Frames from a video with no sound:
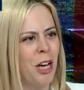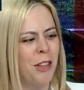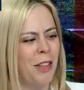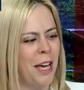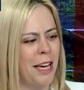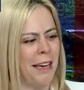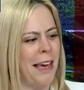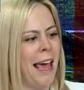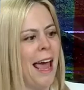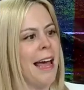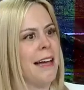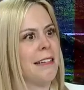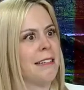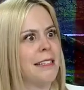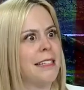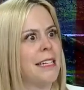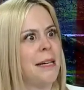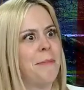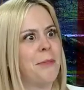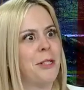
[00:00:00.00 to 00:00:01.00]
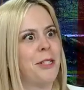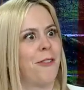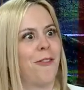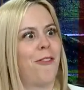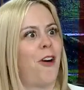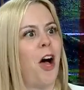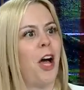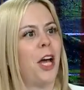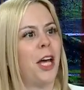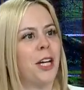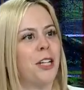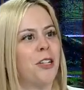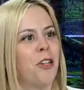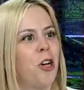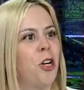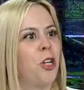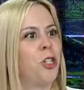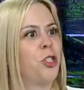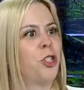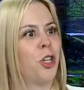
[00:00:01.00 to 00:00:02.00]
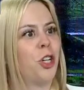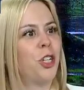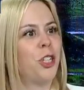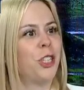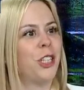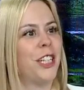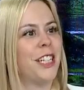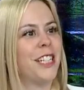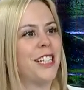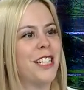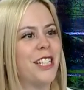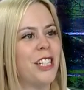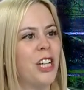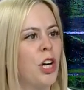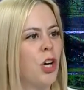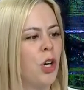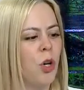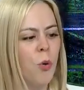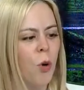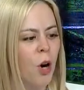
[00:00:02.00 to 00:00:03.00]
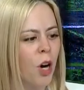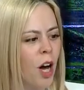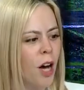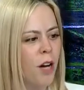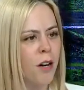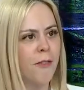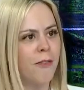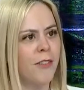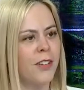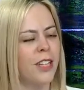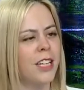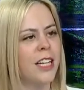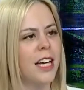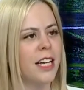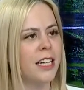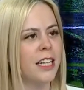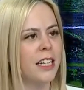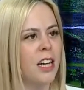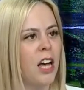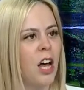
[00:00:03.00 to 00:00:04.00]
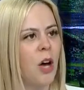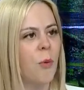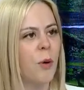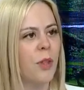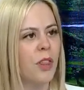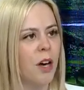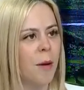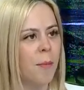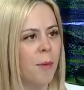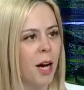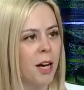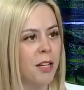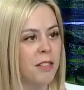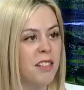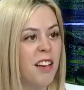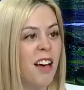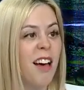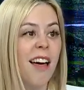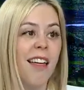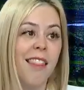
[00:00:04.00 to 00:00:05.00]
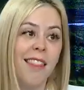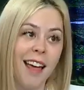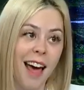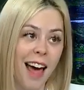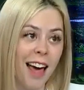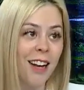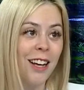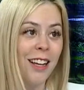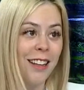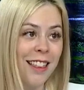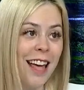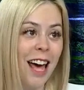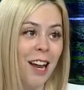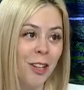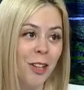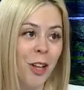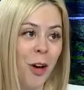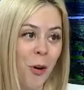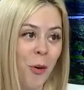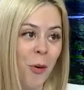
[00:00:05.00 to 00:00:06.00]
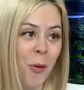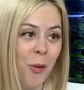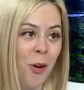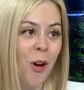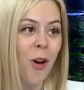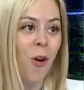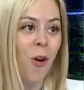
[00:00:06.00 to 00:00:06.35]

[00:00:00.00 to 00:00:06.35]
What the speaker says: they can't seem to find journalists who are unaffiliated with Hamas. That alone